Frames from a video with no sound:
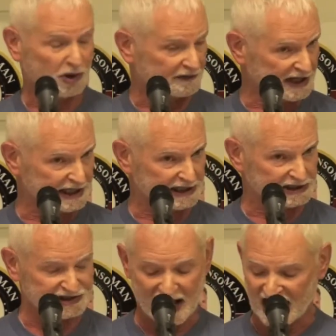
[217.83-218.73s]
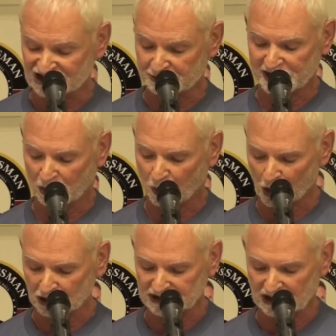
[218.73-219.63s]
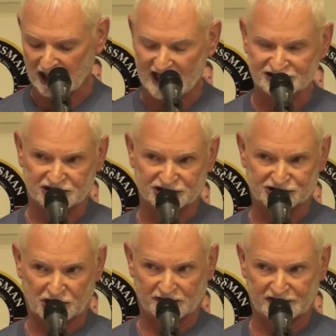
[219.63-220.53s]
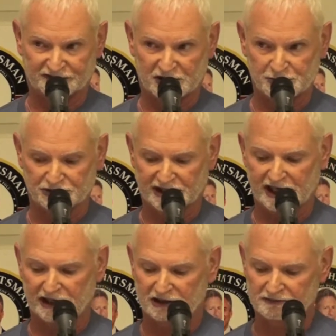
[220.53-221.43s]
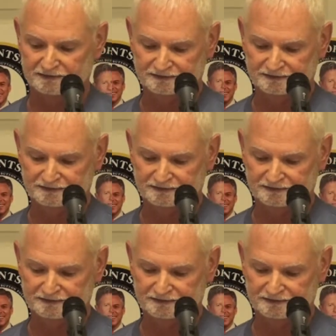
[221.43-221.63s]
whoever that is, has to be a world-class conservative communicator.